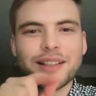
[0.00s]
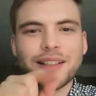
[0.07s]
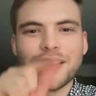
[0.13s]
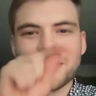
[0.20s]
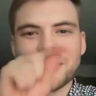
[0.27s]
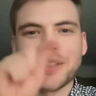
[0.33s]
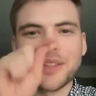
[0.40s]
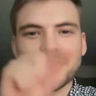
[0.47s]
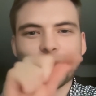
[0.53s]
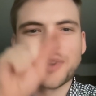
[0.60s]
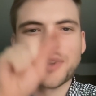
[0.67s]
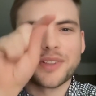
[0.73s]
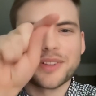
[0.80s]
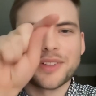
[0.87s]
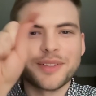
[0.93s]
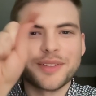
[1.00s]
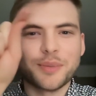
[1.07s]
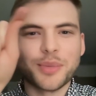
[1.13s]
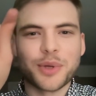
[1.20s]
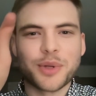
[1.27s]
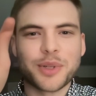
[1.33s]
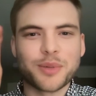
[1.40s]
And if there's one
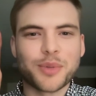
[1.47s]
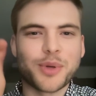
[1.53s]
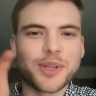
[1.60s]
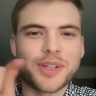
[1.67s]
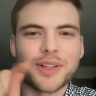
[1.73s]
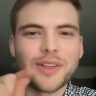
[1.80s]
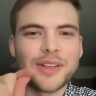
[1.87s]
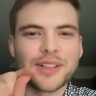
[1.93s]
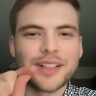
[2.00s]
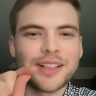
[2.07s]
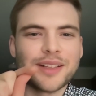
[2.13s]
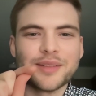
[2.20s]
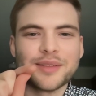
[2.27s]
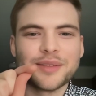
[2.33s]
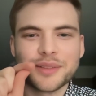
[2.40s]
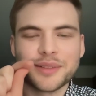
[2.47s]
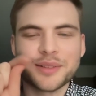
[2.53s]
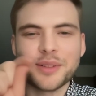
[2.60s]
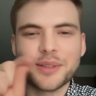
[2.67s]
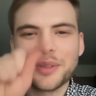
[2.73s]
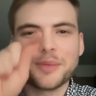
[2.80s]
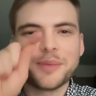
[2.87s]
broken point along that
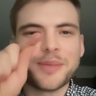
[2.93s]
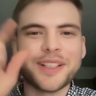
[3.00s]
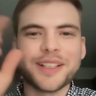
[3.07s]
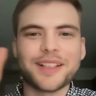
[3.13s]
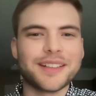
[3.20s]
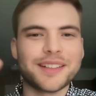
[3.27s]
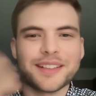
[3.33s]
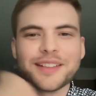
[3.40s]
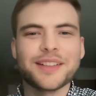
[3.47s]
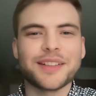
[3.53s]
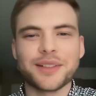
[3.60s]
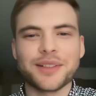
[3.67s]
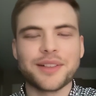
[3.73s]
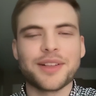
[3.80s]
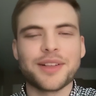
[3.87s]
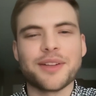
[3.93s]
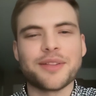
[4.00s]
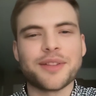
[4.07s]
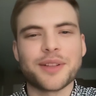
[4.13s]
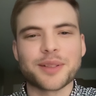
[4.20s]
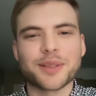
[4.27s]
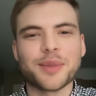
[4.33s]
loop, then it all
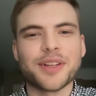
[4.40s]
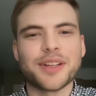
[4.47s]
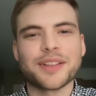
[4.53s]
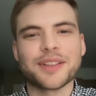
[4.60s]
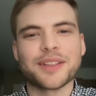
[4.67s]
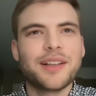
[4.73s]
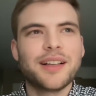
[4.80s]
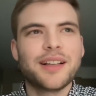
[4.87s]
falls apart.